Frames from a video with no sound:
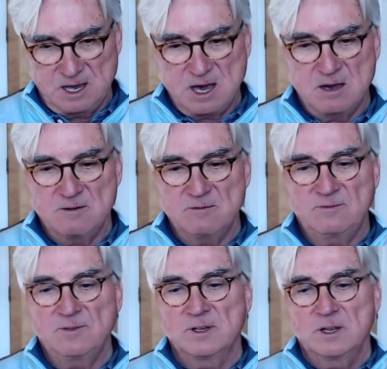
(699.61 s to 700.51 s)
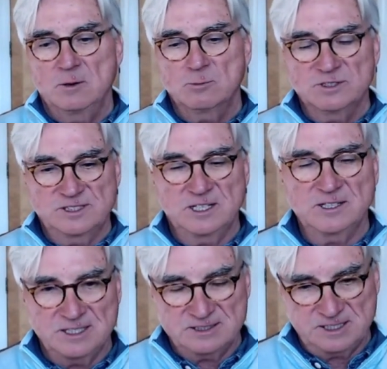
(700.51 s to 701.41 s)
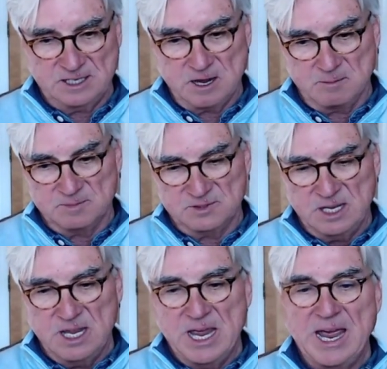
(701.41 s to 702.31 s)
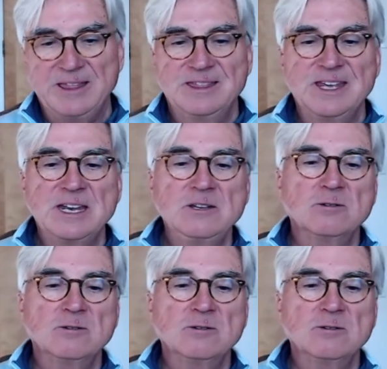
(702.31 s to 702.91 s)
of resiliency comes and then you're